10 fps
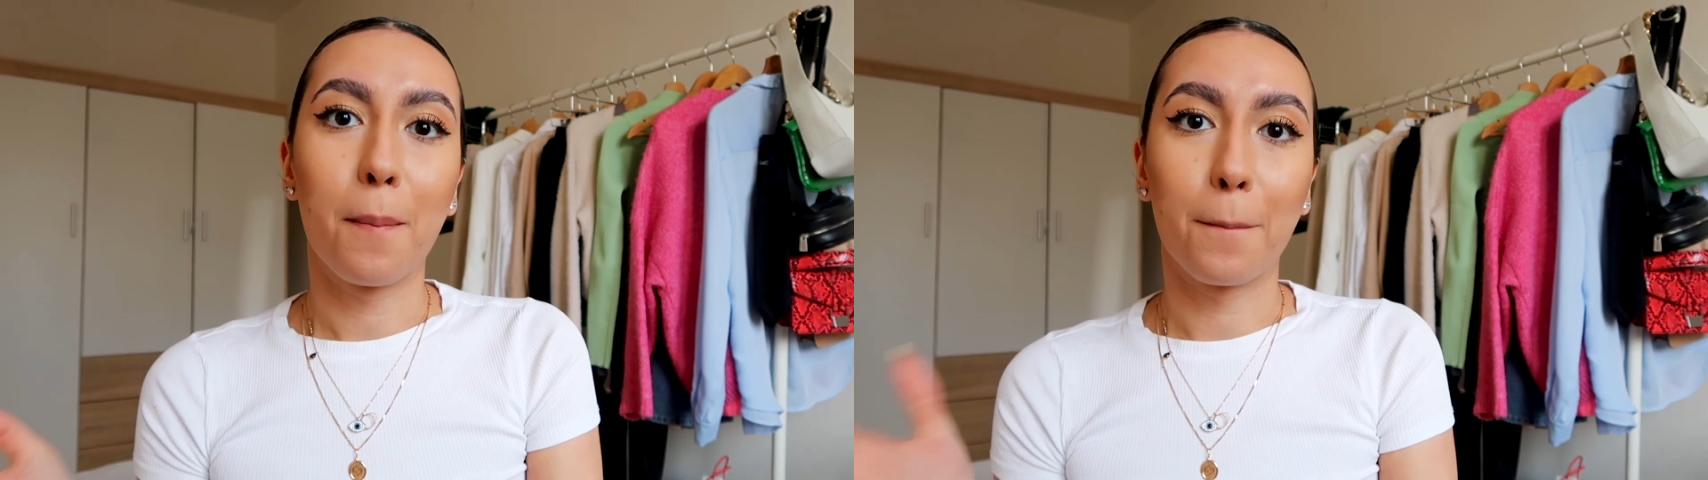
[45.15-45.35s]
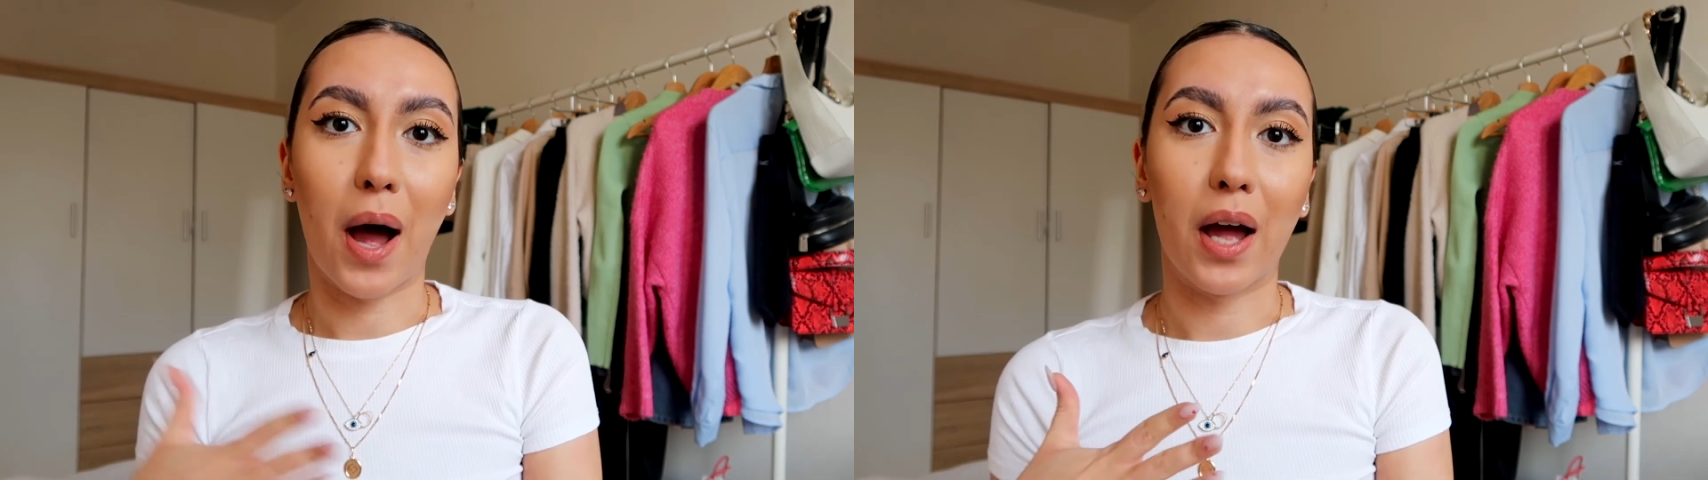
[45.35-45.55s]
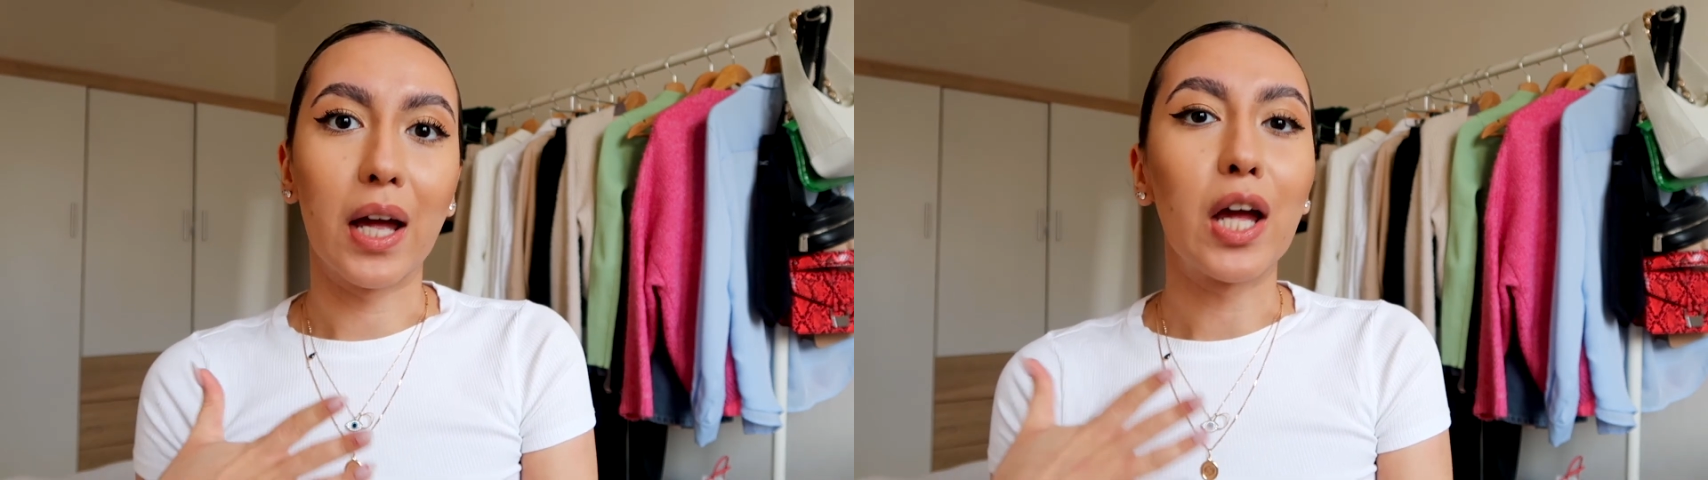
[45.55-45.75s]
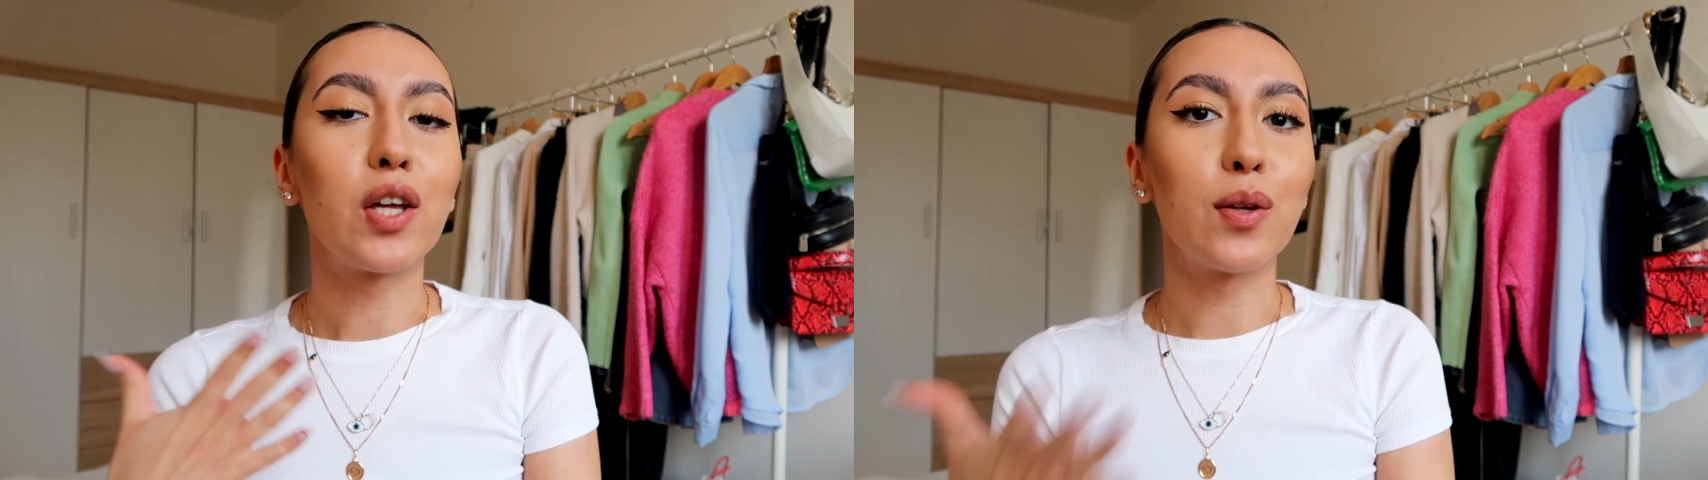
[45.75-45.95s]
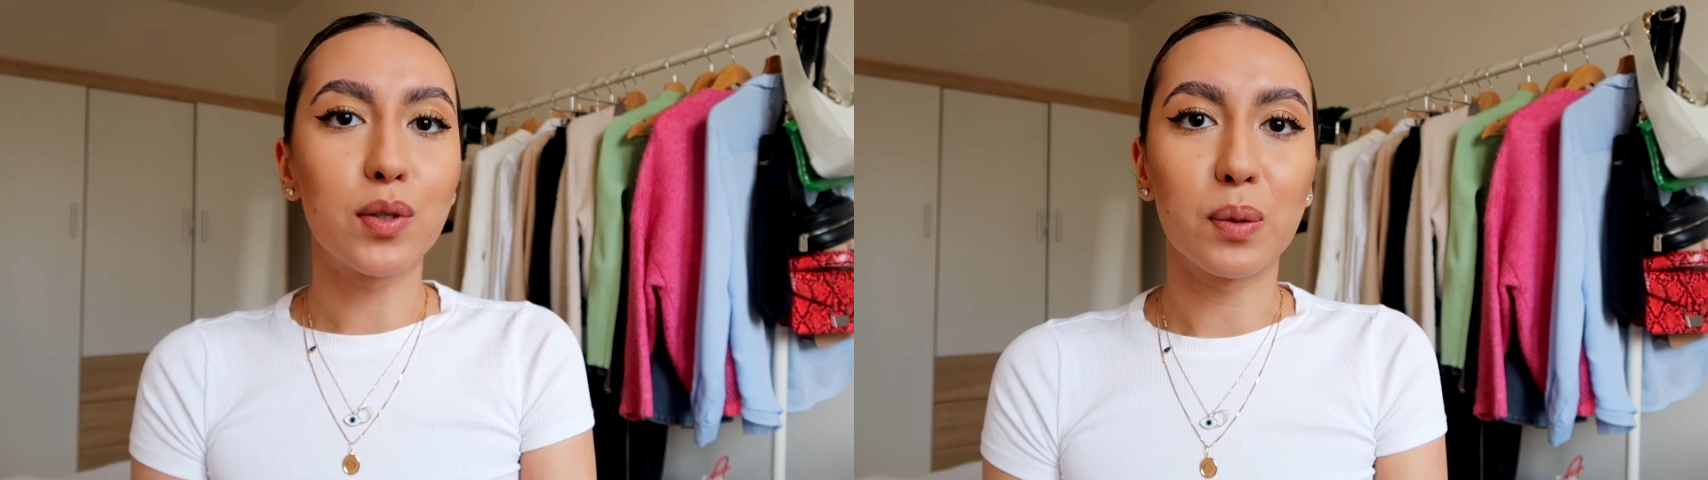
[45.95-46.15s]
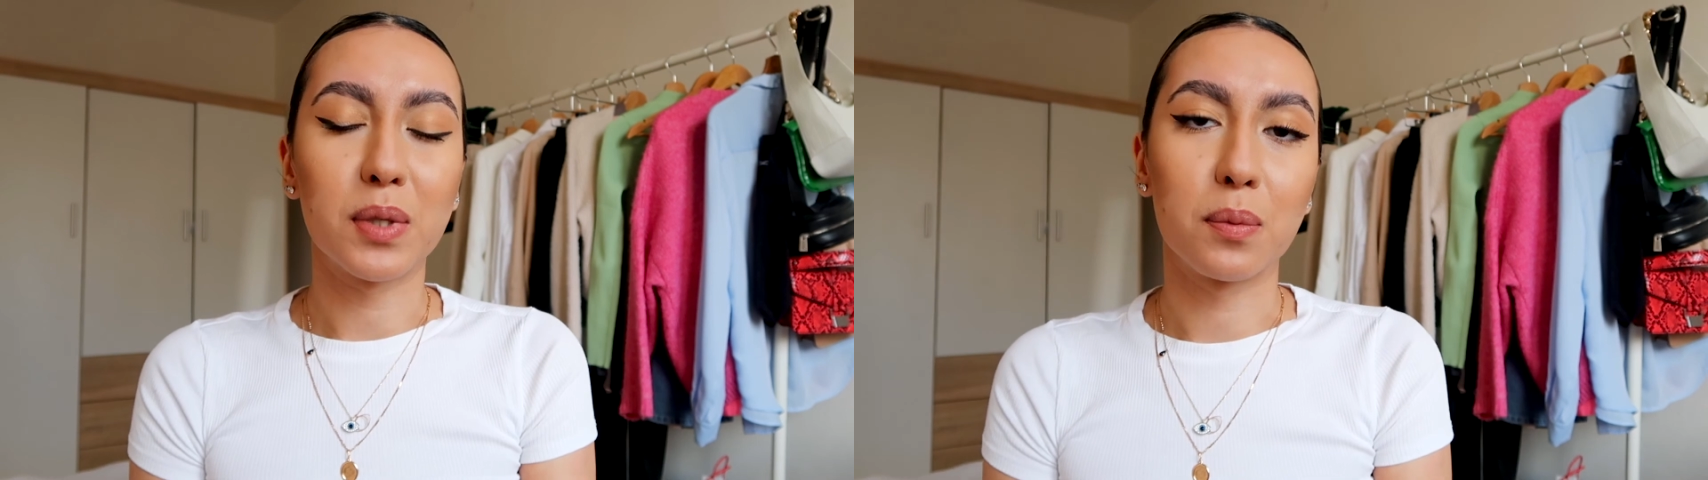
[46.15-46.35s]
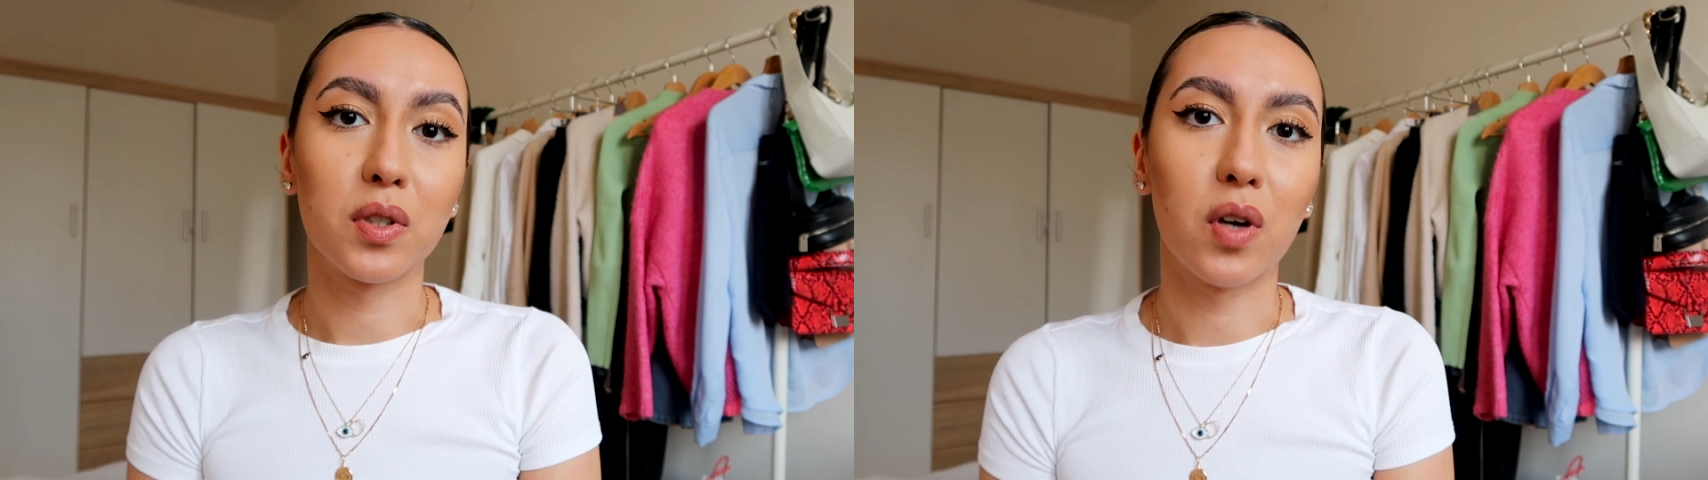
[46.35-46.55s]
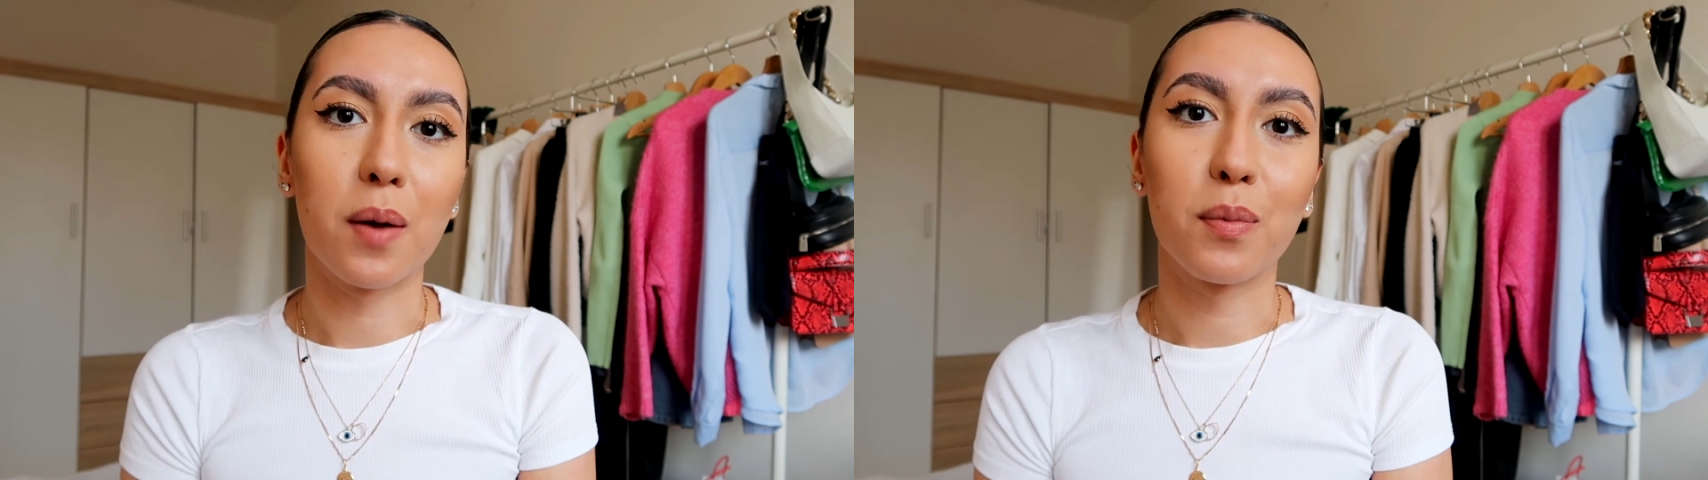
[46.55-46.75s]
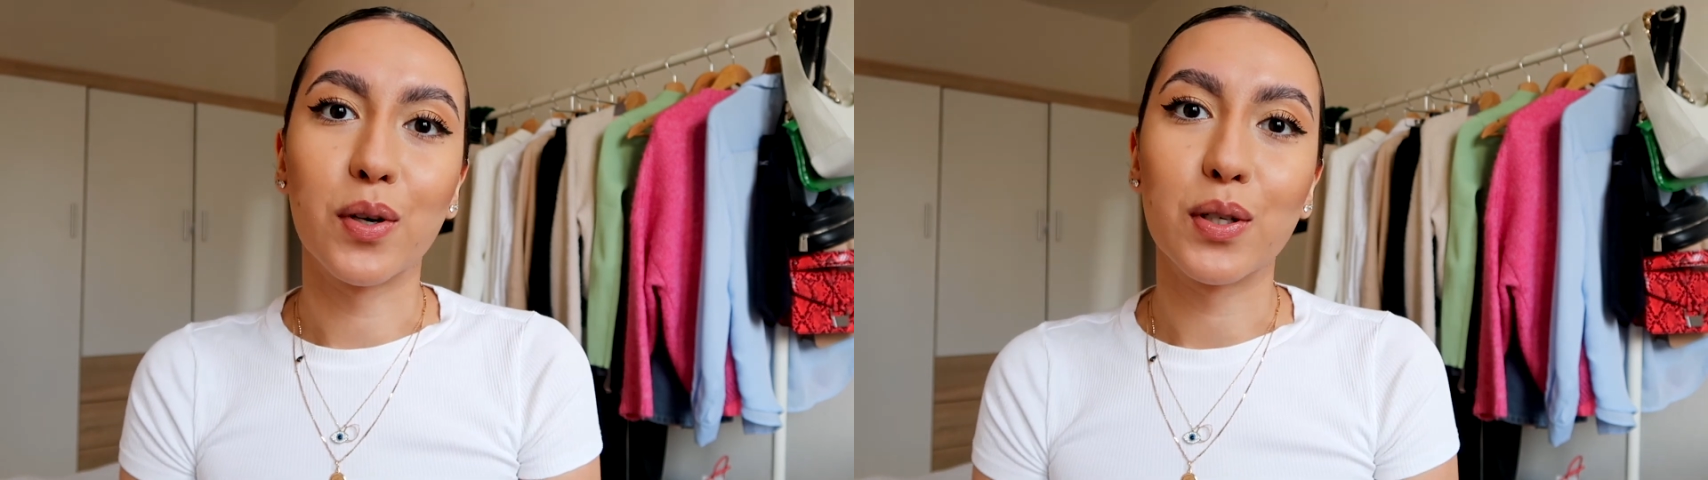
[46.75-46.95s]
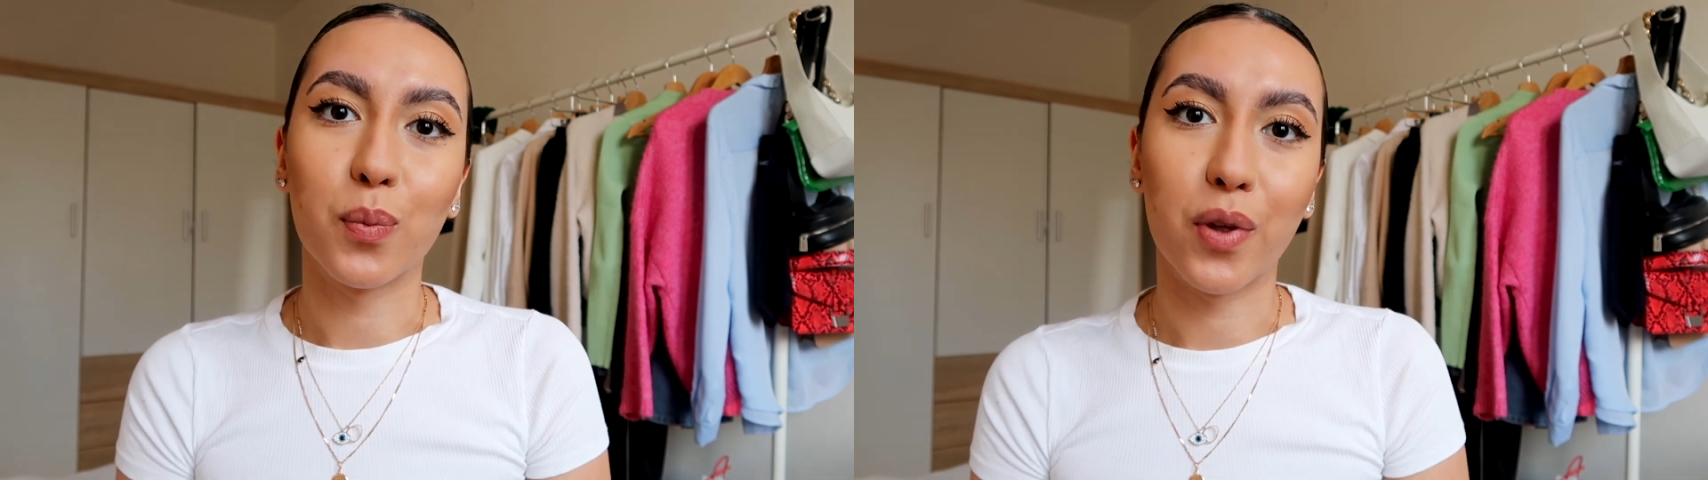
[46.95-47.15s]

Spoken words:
my YouTube subscribers